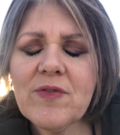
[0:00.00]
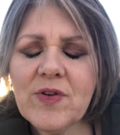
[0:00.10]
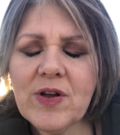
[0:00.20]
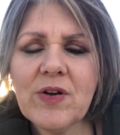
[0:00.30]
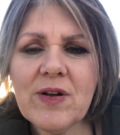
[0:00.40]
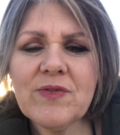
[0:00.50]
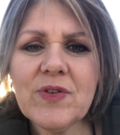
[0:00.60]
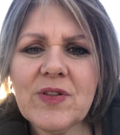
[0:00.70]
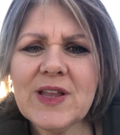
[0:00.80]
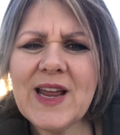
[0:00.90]
very
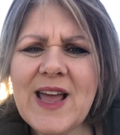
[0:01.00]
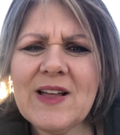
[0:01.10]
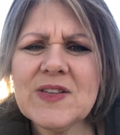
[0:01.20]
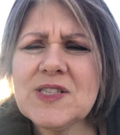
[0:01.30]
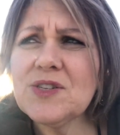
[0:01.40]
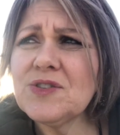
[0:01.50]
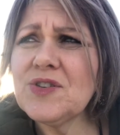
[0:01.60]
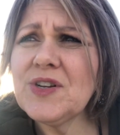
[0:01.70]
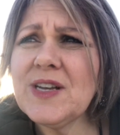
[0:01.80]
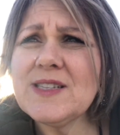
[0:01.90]
grateful that I had this
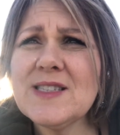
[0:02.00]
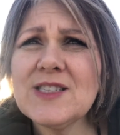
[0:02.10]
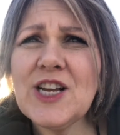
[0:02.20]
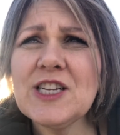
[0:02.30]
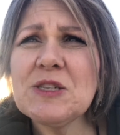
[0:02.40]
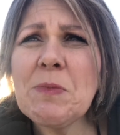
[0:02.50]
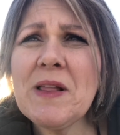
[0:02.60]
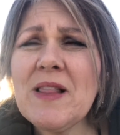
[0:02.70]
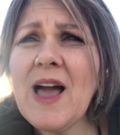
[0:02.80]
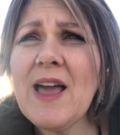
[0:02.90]
surgery. It's changed
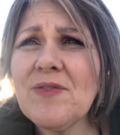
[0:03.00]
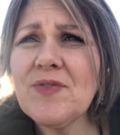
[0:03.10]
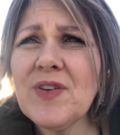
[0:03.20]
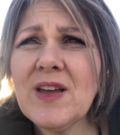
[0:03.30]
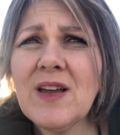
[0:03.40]
my life.